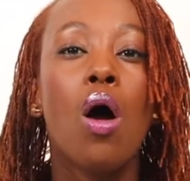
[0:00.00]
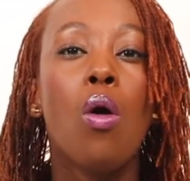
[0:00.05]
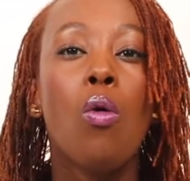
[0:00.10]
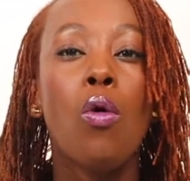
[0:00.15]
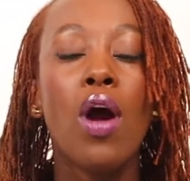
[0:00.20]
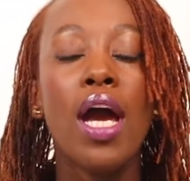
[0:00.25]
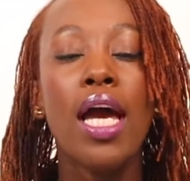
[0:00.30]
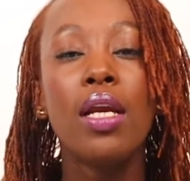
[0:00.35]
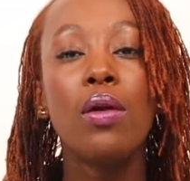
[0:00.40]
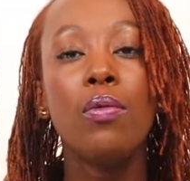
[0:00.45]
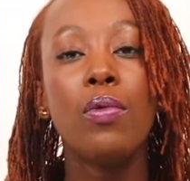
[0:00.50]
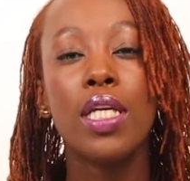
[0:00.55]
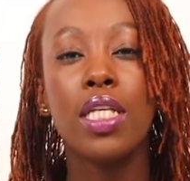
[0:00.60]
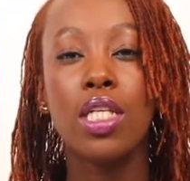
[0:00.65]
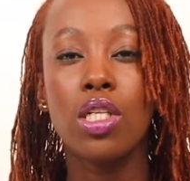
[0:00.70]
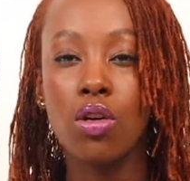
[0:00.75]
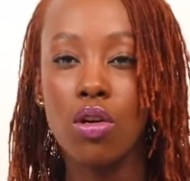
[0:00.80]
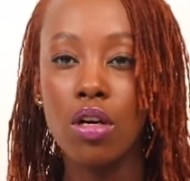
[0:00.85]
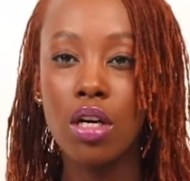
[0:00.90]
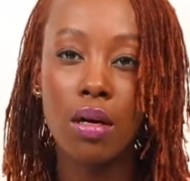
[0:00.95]
When
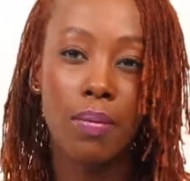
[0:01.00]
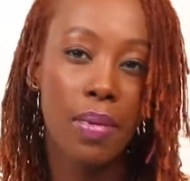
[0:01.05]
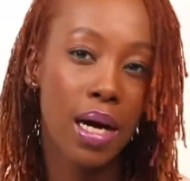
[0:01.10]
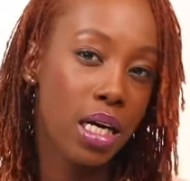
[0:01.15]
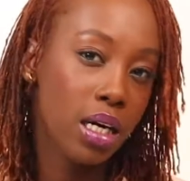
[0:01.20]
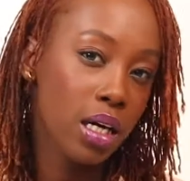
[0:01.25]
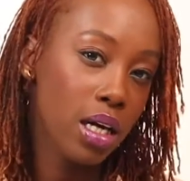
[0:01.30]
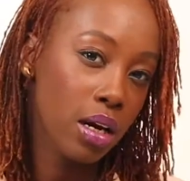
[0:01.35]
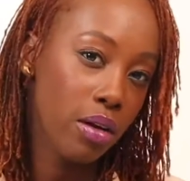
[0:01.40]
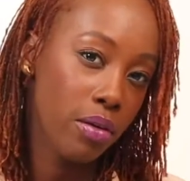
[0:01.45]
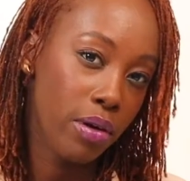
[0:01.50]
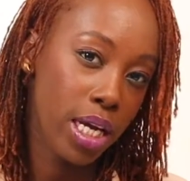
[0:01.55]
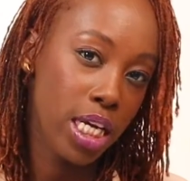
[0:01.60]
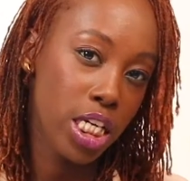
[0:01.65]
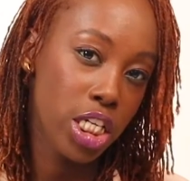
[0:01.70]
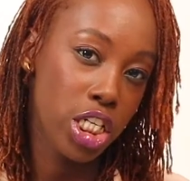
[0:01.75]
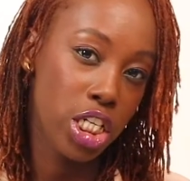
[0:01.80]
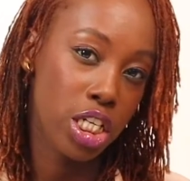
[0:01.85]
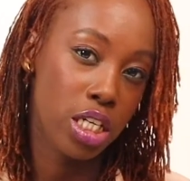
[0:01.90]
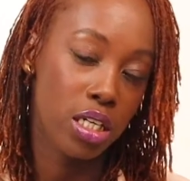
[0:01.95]
we talk about
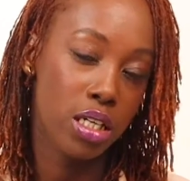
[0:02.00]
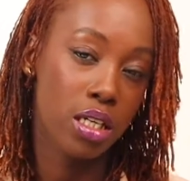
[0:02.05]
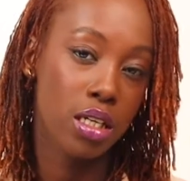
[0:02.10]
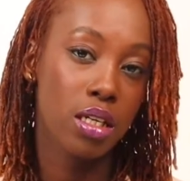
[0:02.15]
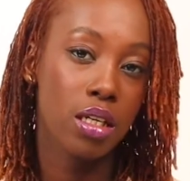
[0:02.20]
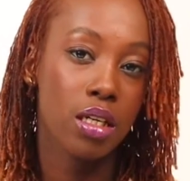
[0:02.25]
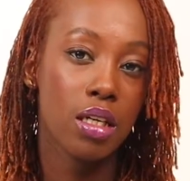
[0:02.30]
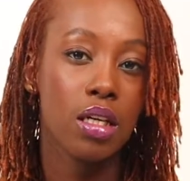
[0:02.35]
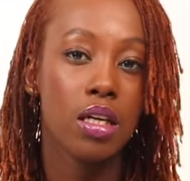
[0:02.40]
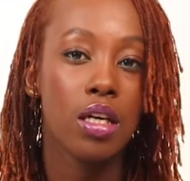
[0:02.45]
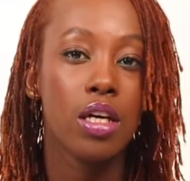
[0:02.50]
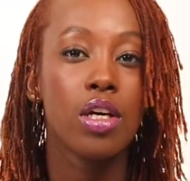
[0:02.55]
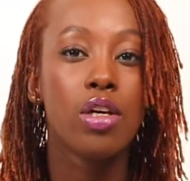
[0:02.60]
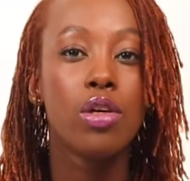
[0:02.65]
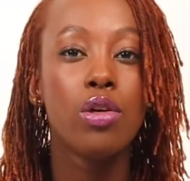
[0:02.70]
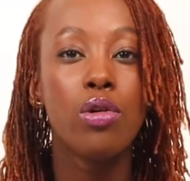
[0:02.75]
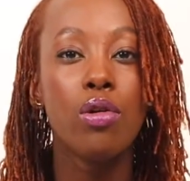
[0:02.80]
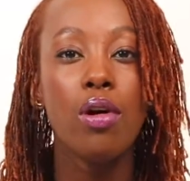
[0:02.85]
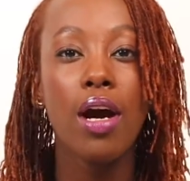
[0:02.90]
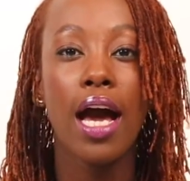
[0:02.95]
coloration,
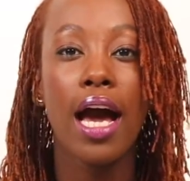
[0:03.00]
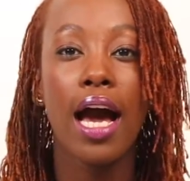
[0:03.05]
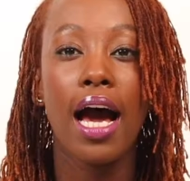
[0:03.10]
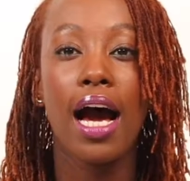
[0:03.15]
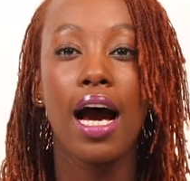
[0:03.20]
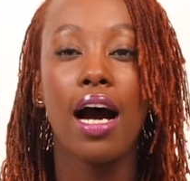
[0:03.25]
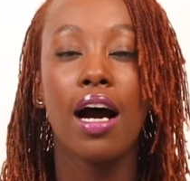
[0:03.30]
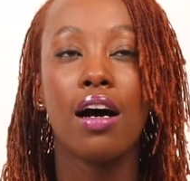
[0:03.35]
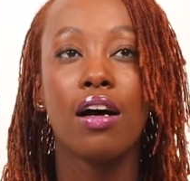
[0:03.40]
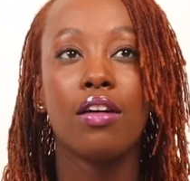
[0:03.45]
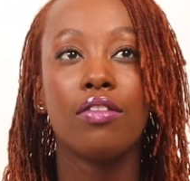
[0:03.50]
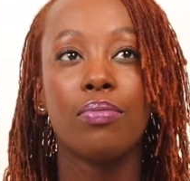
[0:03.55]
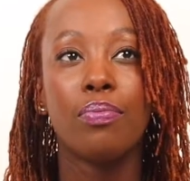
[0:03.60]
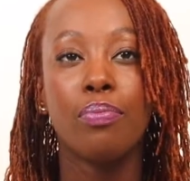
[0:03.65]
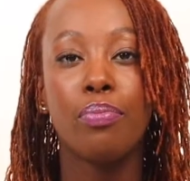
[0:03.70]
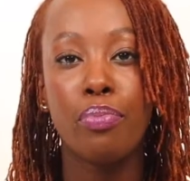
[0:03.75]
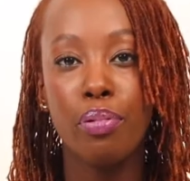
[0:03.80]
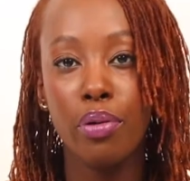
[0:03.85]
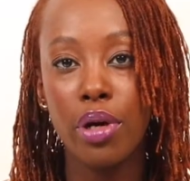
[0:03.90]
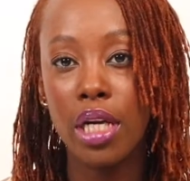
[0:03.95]
you have
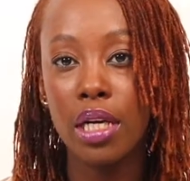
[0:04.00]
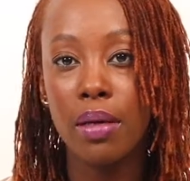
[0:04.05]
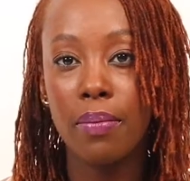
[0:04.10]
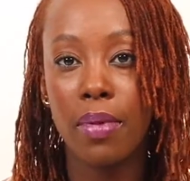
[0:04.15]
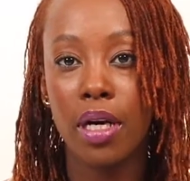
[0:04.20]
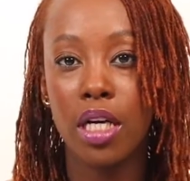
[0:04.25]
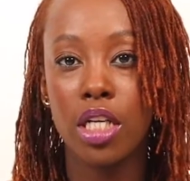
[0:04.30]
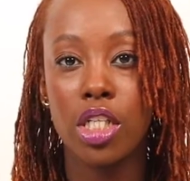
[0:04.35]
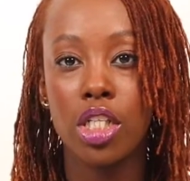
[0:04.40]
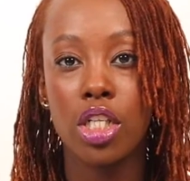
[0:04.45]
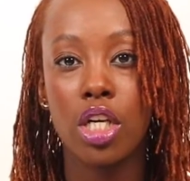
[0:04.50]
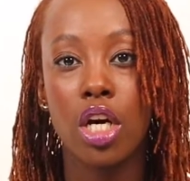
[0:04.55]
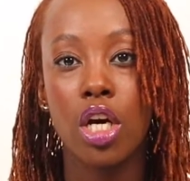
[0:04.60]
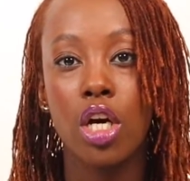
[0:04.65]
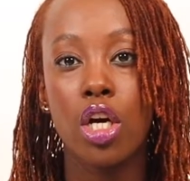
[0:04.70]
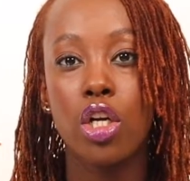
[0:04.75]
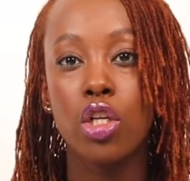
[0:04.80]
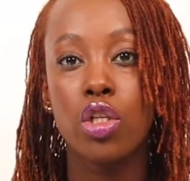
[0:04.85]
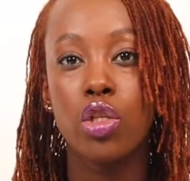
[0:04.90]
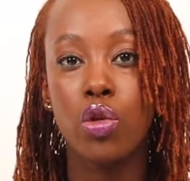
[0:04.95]
pretty much
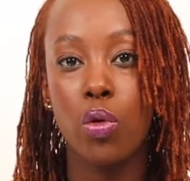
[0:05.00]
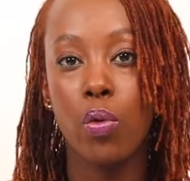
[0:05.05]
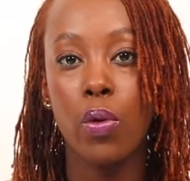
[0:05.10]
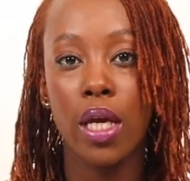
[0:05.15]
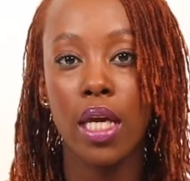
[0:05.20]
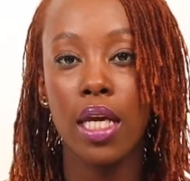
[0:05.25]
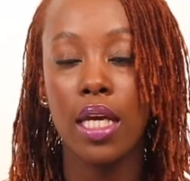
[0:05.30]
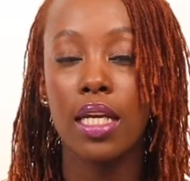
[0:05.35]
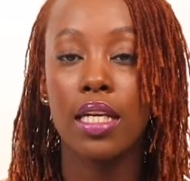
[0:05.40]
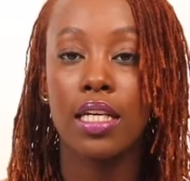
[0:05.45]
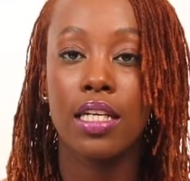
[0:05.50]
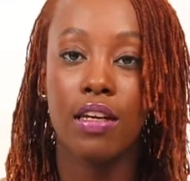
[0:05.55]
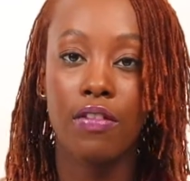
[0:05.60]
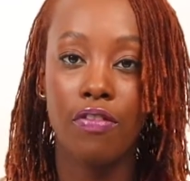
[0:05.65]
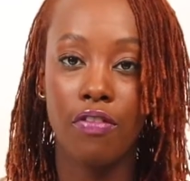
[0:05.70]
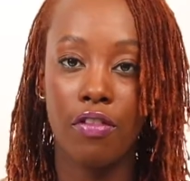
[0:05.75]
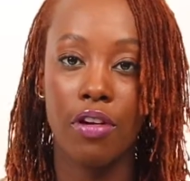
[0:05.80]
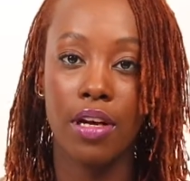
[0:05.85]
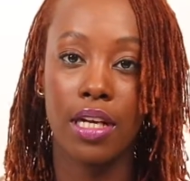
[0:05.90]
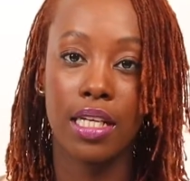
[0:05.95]
3
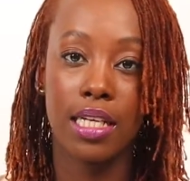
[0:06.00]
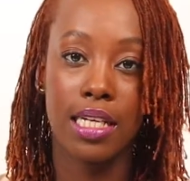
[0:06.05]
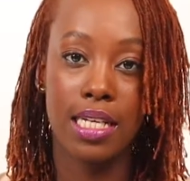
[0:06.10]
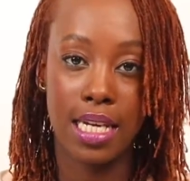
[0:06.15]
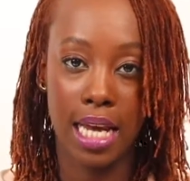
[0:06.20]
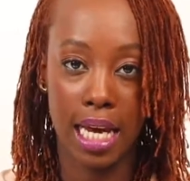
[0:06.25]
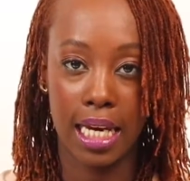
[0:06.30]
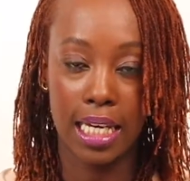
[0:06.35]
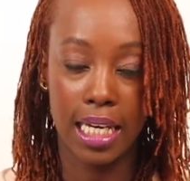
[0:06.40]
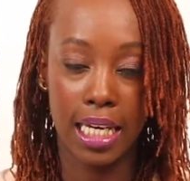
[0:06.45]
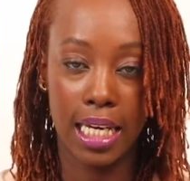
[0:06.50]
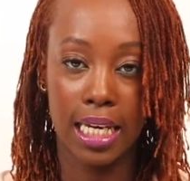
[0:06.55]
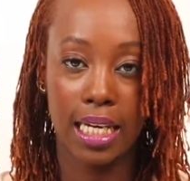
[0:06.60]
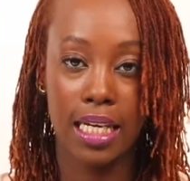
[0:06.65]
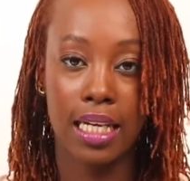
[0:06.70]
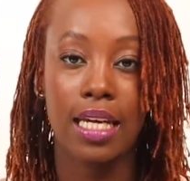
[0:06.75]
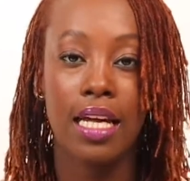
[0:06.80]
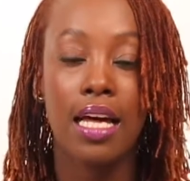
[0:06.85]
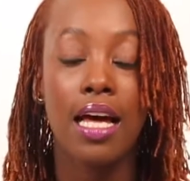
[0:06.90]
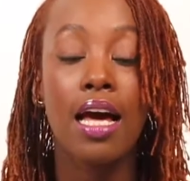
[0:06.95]
different techniques.